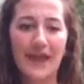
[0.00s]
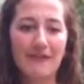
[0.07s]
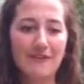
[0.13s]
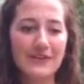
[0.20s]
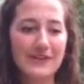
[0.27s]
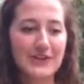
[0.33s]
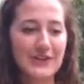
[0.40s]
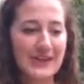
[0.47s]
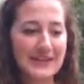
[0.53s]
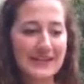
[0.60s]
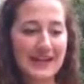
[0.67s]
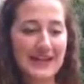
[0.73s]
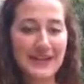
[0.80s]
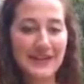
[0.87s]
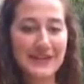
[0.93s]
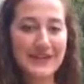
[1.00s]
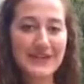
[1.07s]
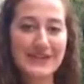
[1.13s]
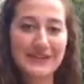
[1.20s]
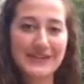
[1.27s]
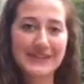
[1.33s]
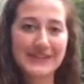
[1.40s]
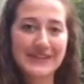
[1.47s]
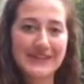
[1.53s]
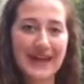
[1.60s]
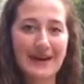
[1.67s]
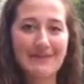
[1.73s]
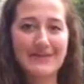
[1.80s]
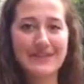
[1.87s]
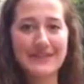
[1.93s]
every little thing that I go through,
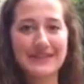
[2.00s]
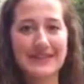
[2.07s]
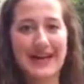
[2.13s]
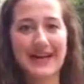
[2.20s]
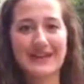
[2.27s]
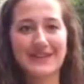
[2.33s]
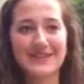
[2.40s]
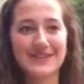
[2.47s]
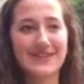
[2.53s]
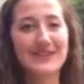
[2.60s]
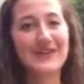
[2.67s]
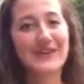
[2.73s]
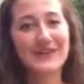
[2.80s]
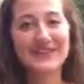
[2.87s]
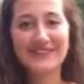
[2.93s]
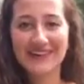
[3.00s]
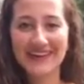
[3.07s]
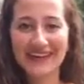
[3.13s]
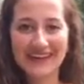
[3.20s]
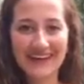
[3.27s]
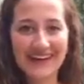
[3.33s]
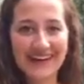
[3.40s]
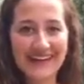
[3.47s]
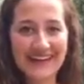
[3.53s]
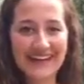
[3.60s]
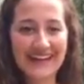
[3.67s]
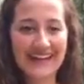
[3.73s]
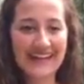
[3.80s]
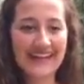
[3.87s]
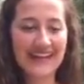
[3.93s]
I'm doing that to glorify God.
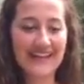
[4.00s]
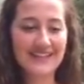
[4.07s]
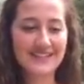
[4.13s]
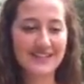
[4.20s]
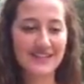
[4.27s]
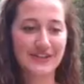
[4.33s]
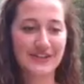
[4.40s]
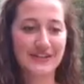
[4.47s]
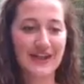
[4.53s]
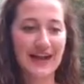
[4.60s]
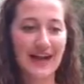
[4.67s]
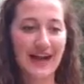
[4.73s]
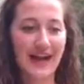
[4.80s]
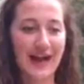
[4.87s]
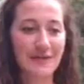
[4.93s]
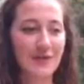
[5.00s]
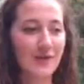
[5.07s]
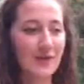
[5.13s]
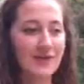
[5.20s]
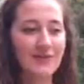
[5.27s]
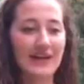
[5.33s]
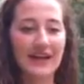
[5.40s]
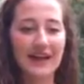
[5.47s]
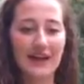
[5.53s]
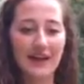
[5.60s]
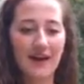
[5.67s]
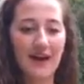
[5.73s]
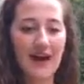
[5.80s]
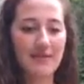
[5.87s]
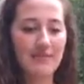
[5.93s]
And so I'm glorifying
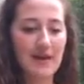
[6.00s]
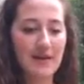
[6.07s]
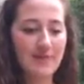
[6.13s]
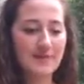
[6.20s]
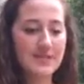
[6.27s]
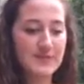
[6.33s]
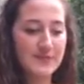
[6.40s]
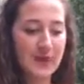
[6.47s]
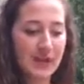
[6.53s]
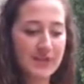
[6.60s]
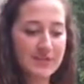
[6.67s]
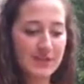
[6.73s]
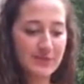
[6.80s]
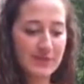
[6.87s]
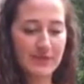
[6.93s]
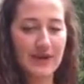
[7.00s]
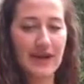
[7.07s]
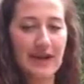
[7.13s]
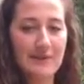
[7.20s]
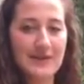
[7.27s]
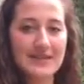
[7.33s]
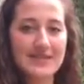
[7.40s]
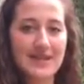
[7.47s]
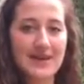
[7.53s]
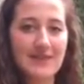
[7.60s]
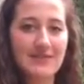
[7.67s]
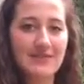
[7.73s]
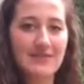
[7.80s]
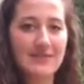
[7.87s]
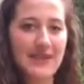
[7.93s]
God by spiritually preparing
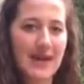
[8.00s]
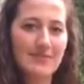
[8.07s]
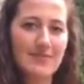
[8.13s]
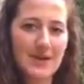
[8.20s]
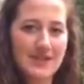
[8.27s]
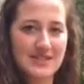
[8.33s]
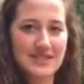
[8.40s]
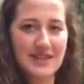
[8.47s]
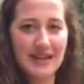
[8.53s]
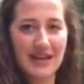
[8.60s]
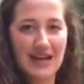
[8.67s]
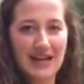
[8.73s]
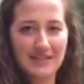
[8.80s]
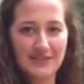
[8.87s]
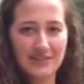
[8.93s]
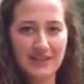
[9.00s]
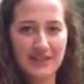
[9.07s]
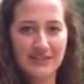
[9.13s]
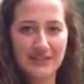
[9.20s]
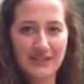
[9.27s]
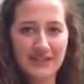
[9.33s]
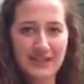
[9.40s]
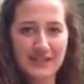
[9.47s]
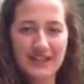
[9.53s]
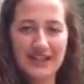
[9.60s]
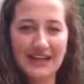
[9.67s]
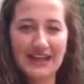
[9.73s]
myself for that person that God has for me in the future.